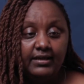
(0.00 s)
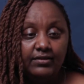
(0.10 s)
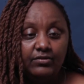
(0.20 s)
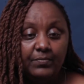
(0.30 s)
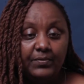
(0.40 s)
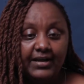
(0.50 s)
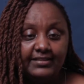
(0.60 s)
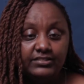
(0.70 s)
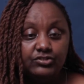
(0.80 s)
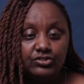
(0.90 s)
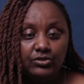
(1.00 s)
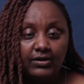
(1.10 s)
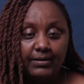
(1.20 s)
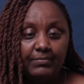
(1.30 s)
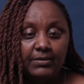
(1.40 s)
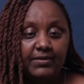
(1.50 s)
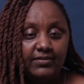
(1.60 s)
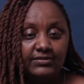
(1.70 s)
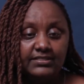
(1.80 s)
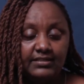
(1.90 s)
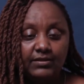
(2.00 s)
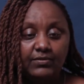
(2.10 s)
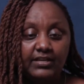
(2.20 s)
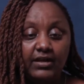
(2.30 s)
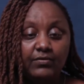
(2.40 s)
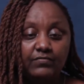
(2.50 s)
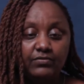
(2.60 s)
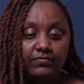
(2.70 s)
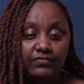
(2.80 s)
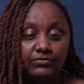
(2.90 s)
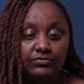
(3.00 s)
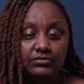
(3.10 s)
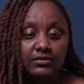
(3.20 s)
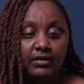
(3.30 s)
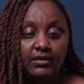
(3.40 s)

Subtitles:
You know, people had this shocker meme and they were saying the way now, if you refuse,